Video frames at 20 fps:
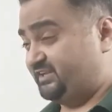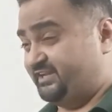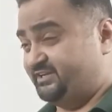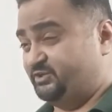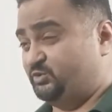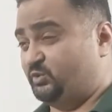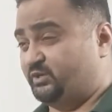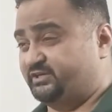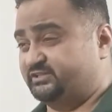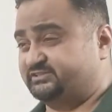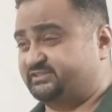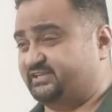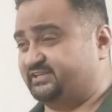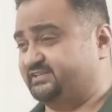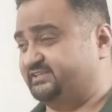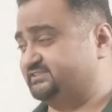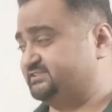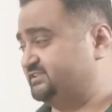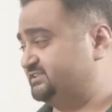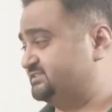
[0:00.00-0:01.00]
And do
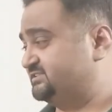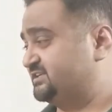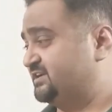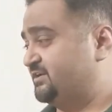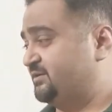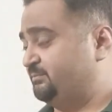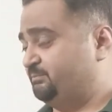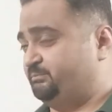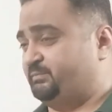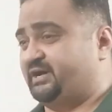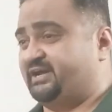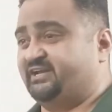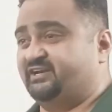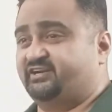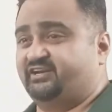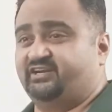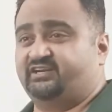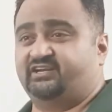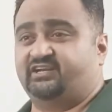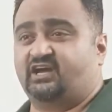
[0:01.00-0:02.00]
understand, this is my
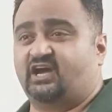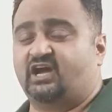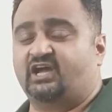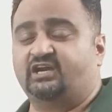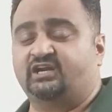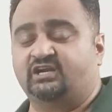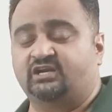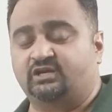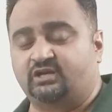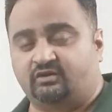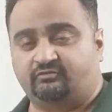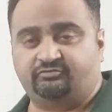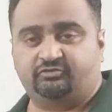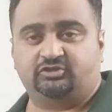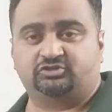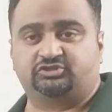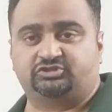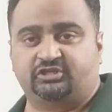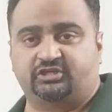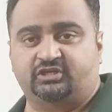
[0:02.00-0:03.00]
rating. I love
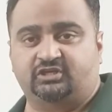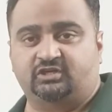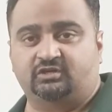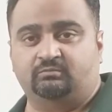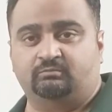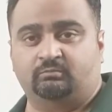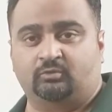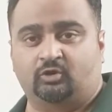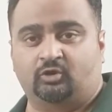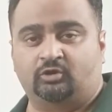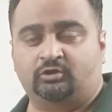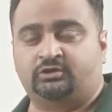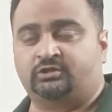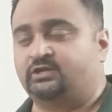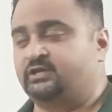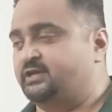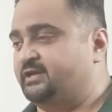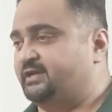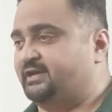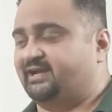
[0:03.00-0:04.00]
the single malt.
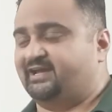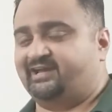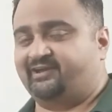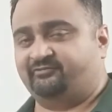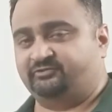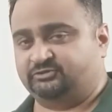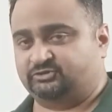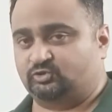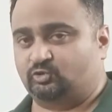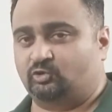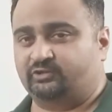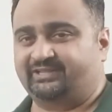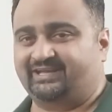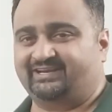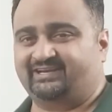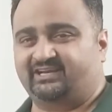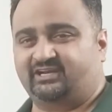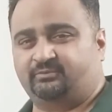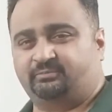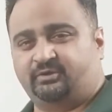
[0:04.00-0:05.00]
I haven't scored
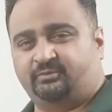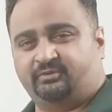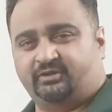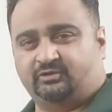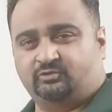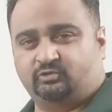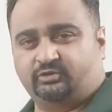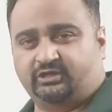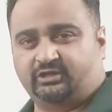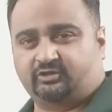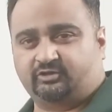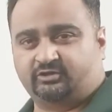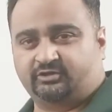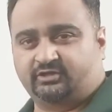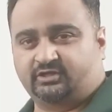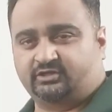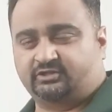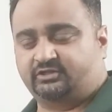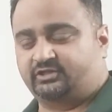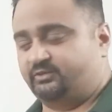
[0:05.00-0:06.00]
that yet. Maybe I'll do that on
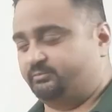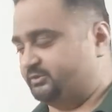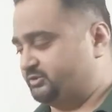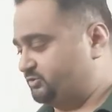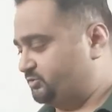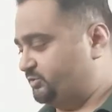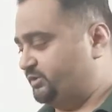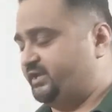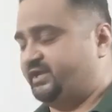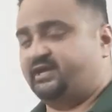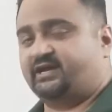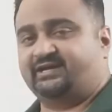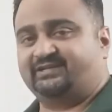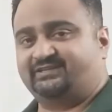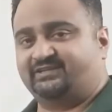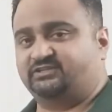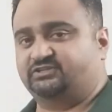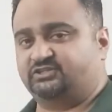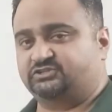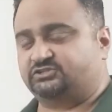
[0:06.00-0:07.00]
another day. But today, I
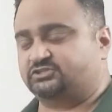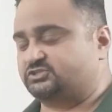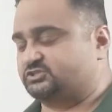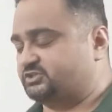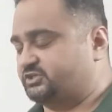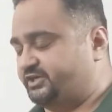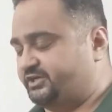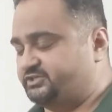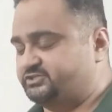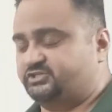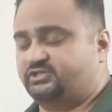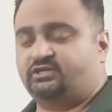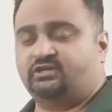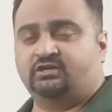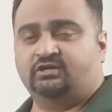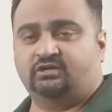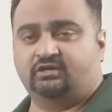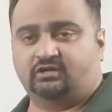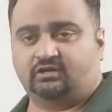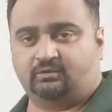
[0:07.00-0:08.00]
think this is crazy,
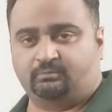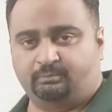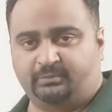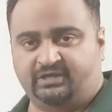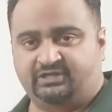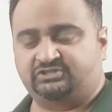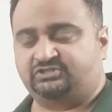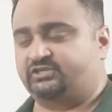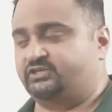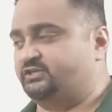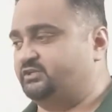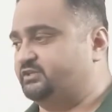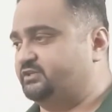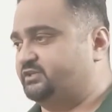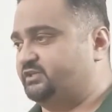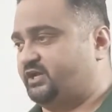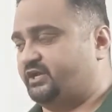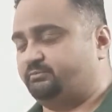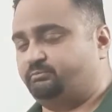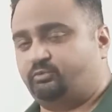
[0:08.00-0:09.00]
amazing.
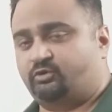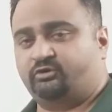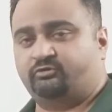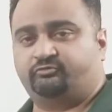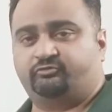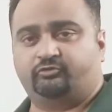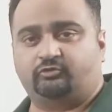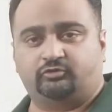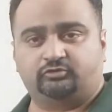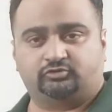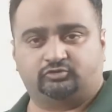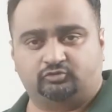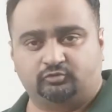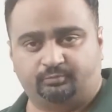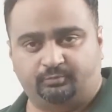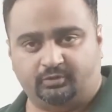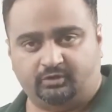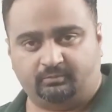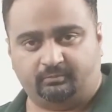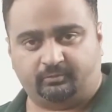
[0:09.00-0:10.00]
9.4,
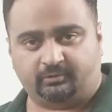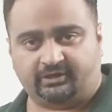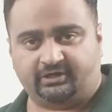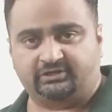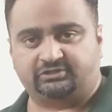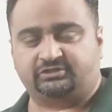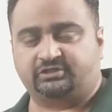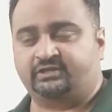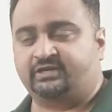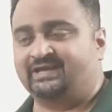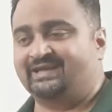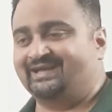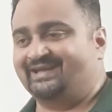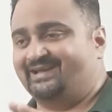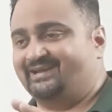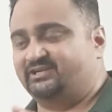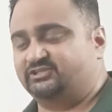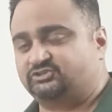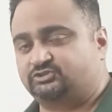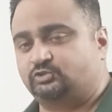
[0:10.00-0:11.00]
superb pricing.
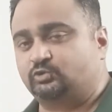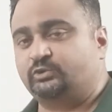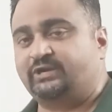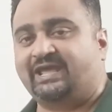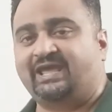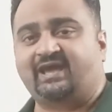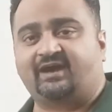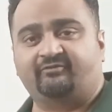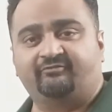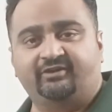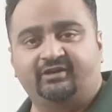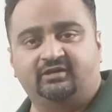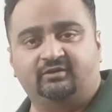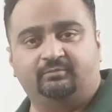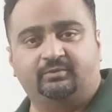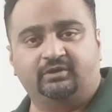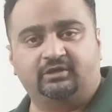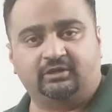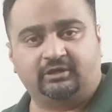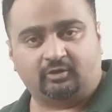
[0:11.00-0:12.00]
It is today
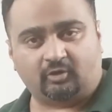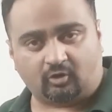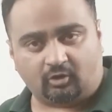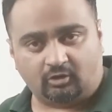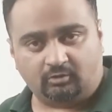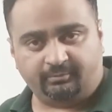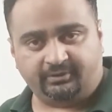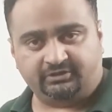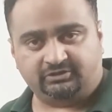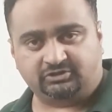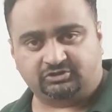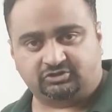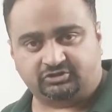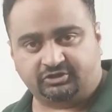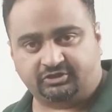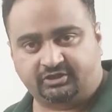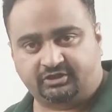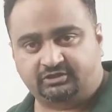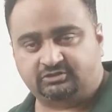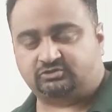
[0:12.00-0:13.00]
available in all major
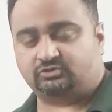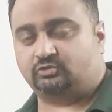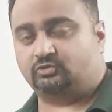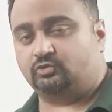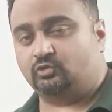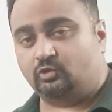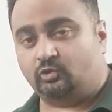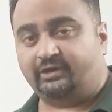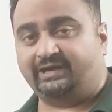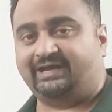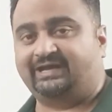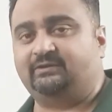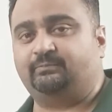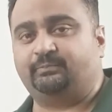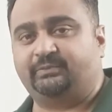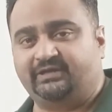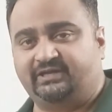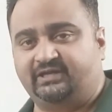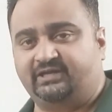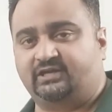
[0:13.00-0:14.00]
cities. So go ahead,
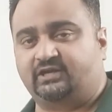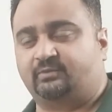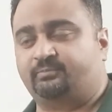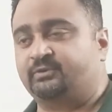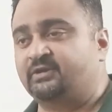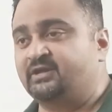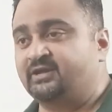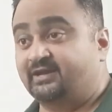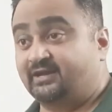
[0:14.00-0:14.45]
pick it up.